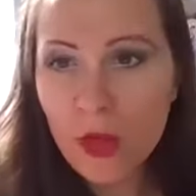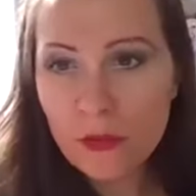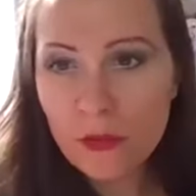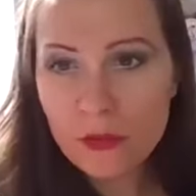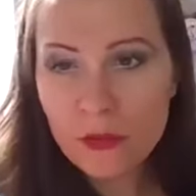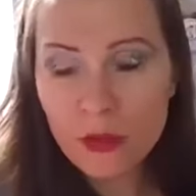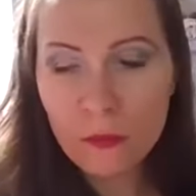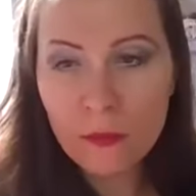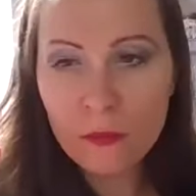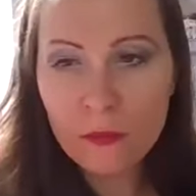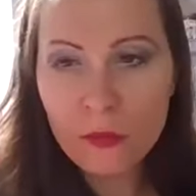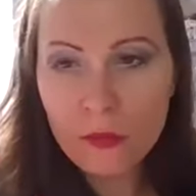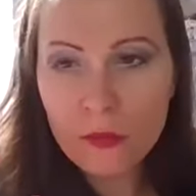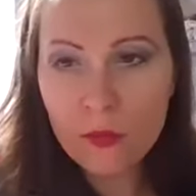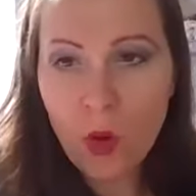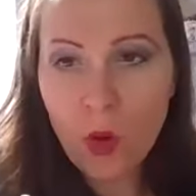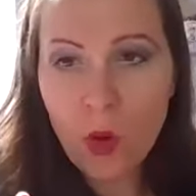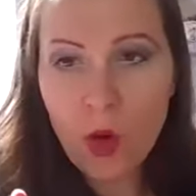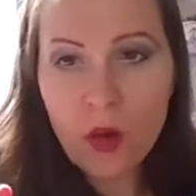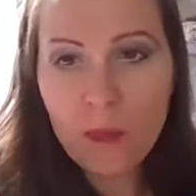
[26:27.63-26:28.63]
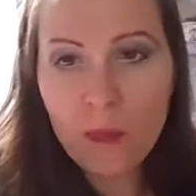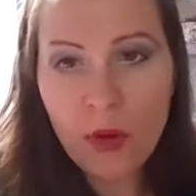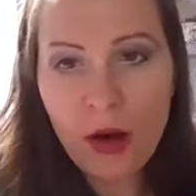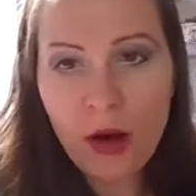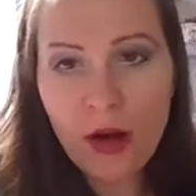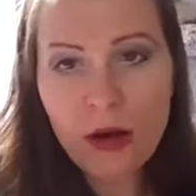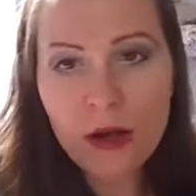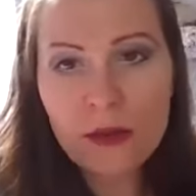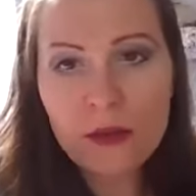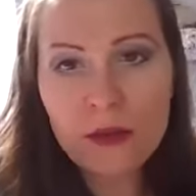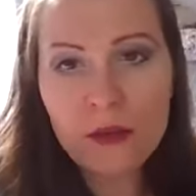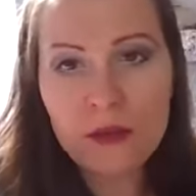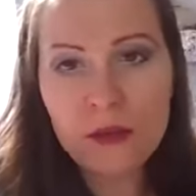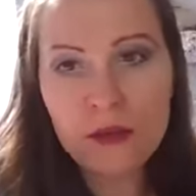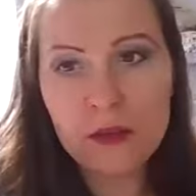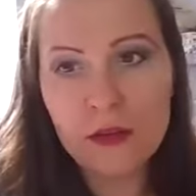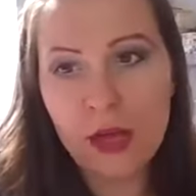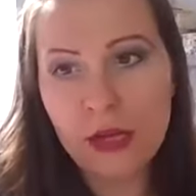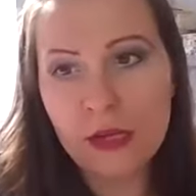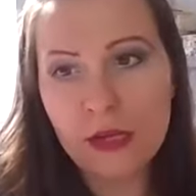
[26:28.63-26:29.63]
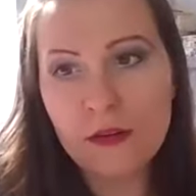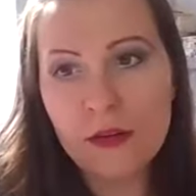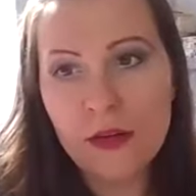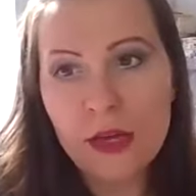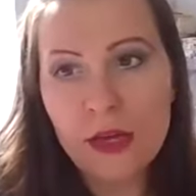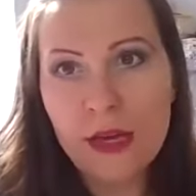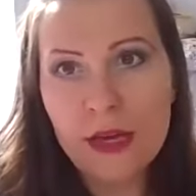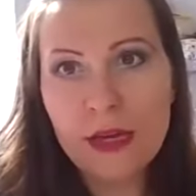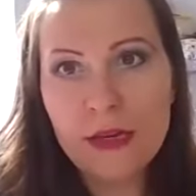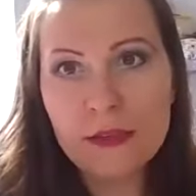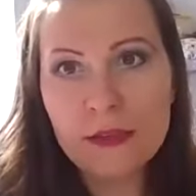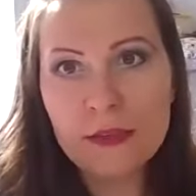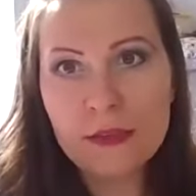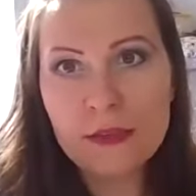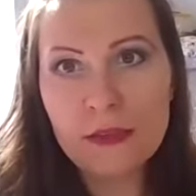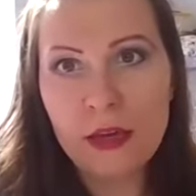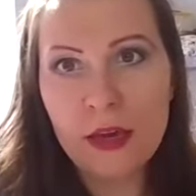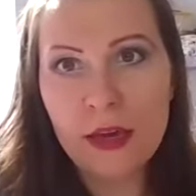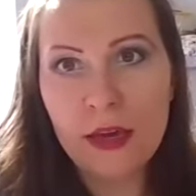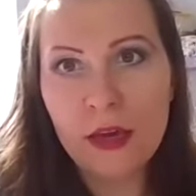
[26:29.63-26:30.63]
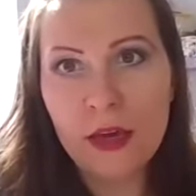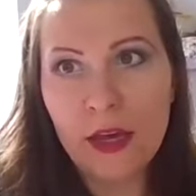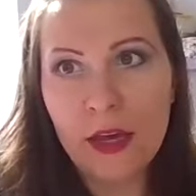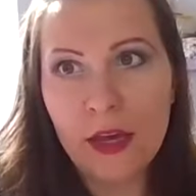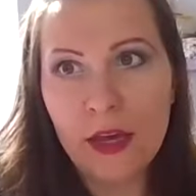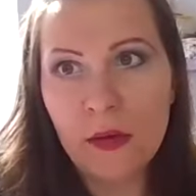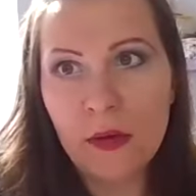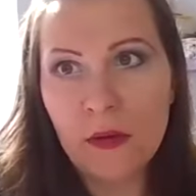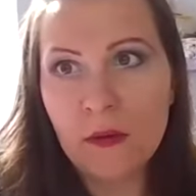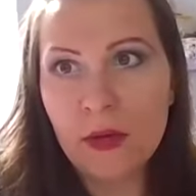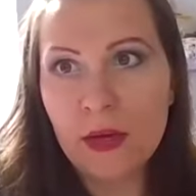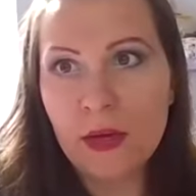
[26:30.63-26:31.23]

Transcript: some small part that is a,